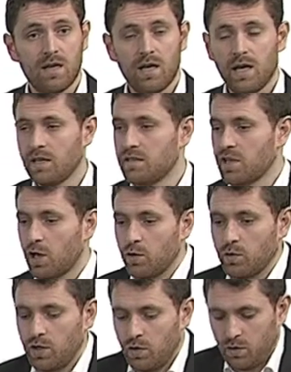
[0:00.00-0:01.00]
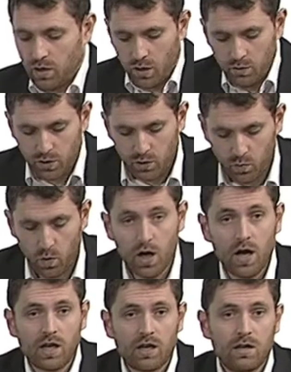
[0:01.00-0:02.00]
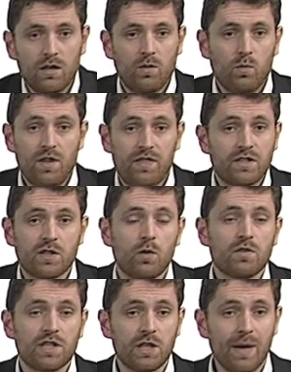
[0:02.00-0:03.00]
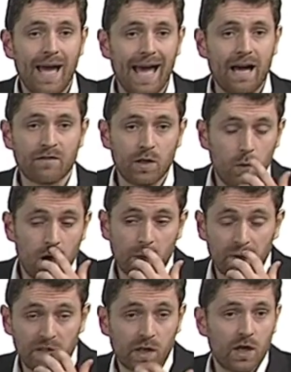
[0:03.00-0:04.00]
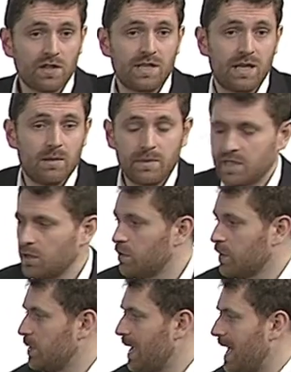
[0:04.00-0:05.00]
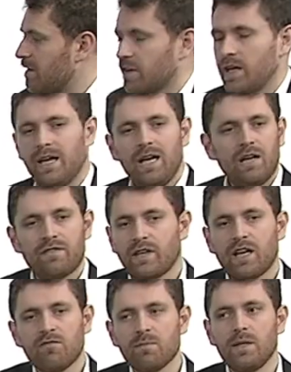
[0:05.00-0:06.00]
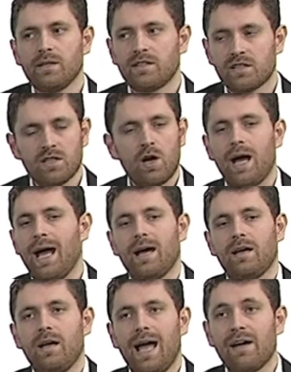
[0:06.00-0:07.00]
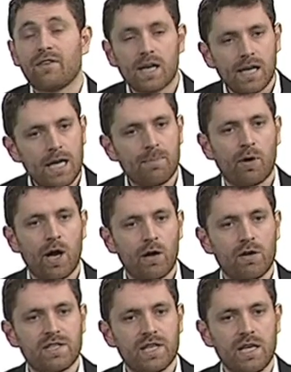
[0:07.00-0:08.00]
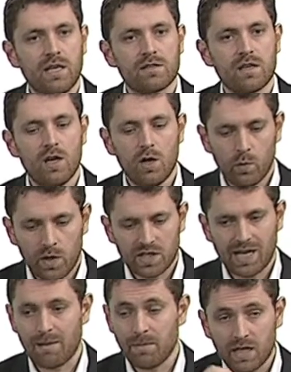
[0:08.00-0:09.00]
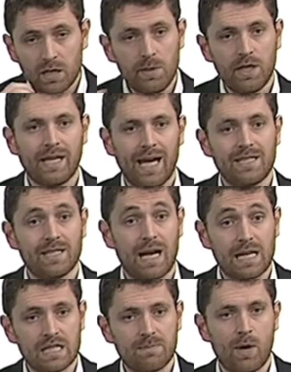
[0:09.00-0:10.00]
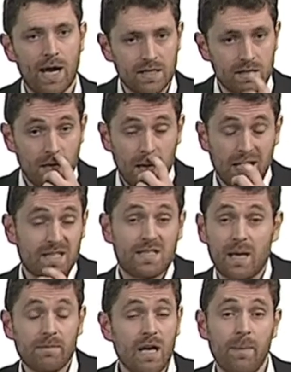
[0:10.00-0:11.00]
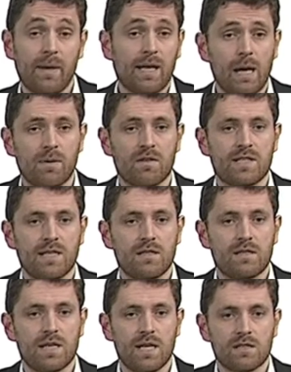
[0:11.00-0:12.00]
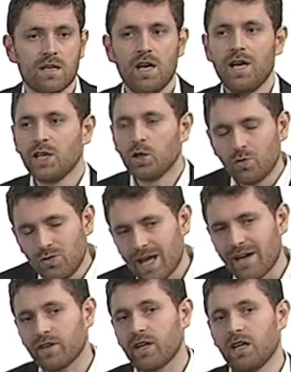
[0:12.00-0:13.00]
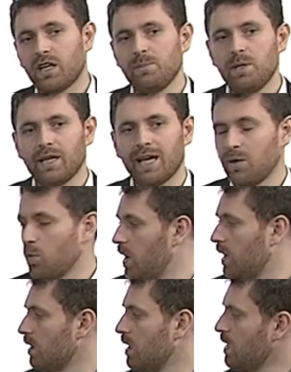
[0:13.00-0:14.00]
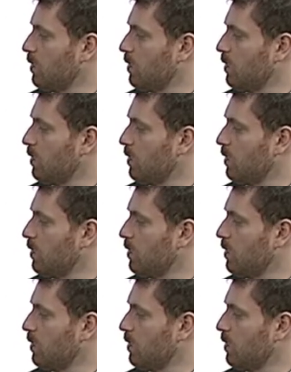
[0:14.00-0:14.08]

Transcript: And so you work with the tools that you have, you work with the content and the material that you have. If the government does not have clear priorities which can be communicated and expressed and summed up in a couple of sentences, you're never going to communicate well.